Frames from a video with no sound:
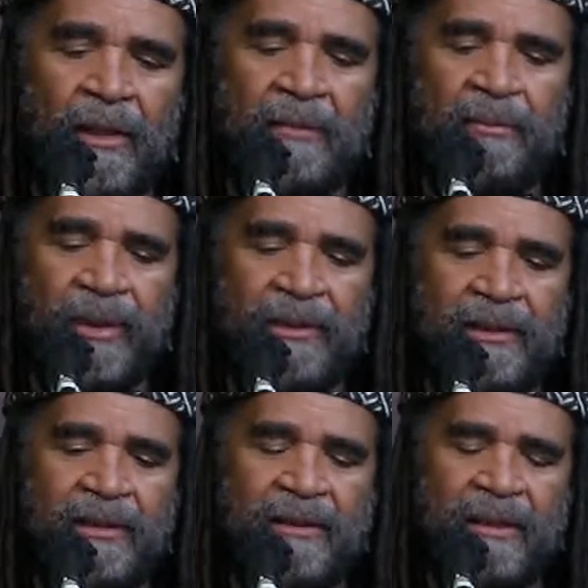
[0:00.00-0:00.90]

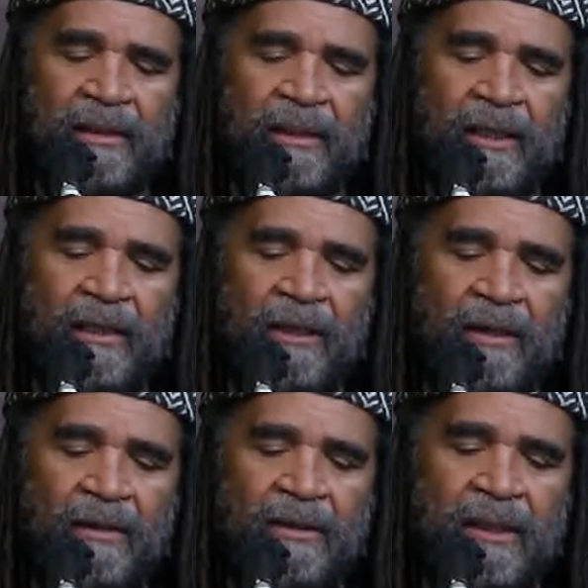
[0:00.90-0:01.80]
Depression is the leading
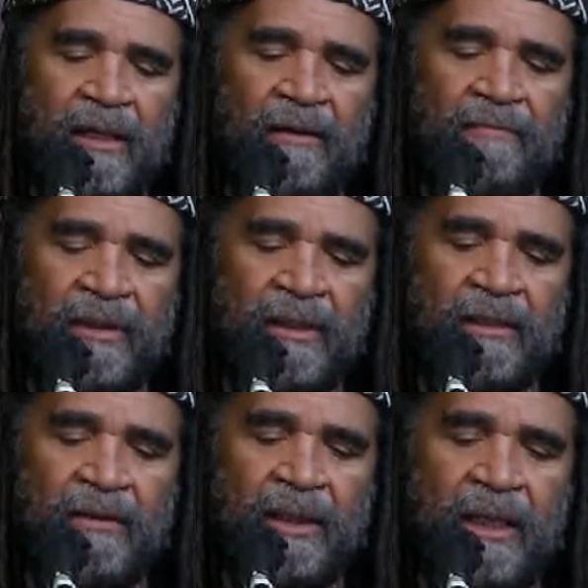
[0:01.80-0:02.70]
cause of ill